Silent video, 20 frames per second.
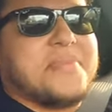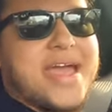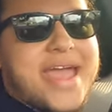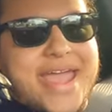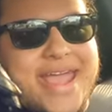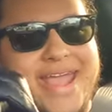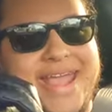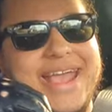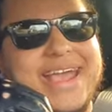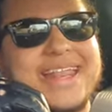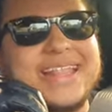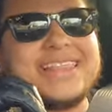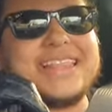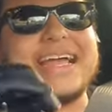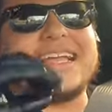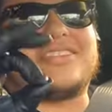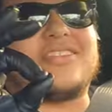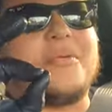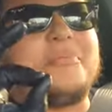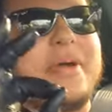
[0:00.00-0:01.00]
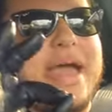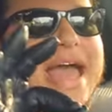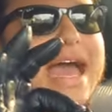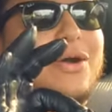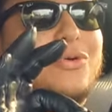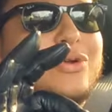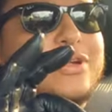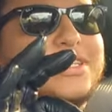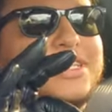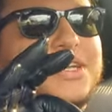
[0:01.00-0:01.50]
man, like the
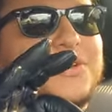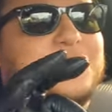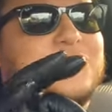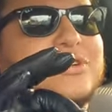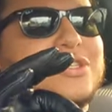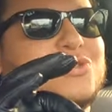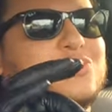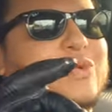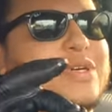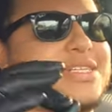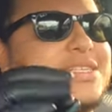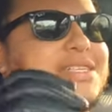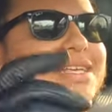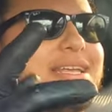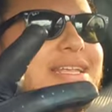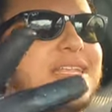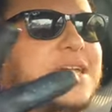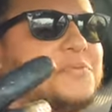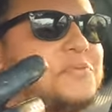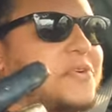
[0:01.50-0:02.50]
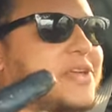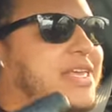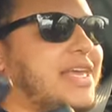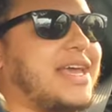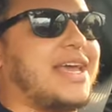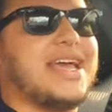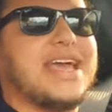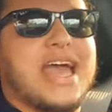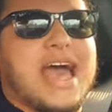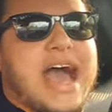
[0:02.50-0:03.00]
power difference was
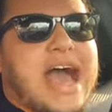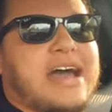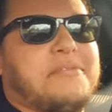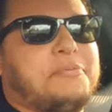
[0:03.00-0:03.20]
significant.